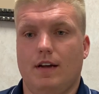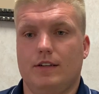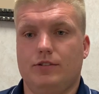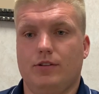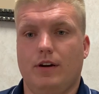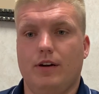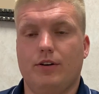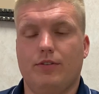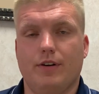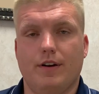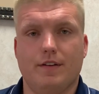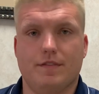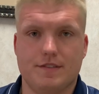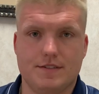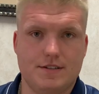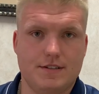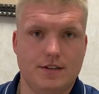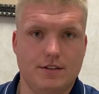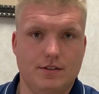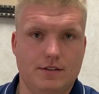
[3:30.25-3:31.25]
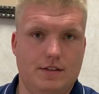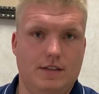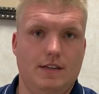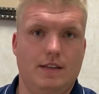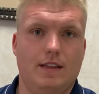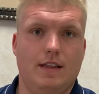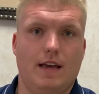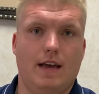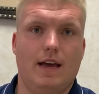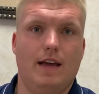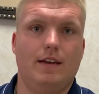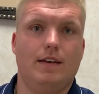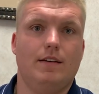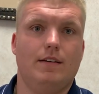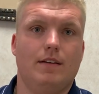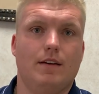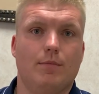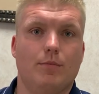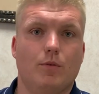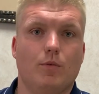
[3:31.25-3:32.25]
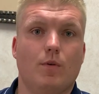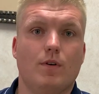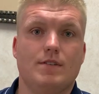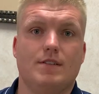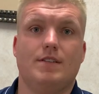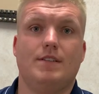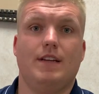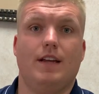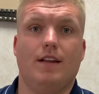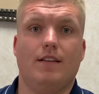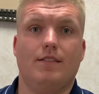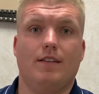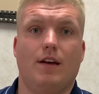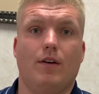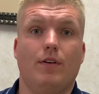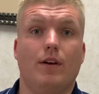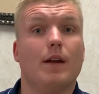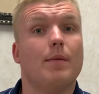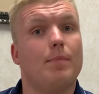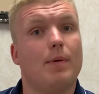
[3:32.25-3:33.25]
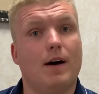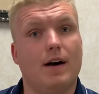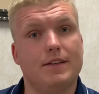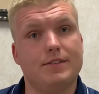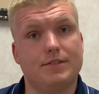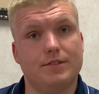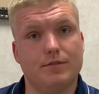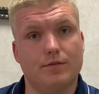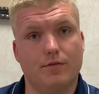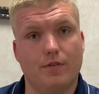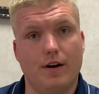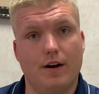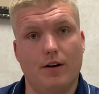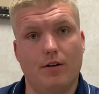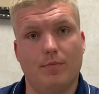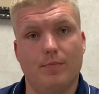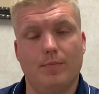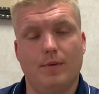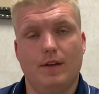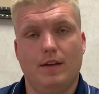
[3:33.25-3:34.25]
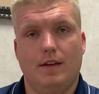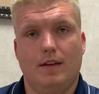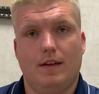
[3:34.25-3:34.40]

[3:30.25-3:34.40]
trying to create a facility that, number one, stands out in a positive realm,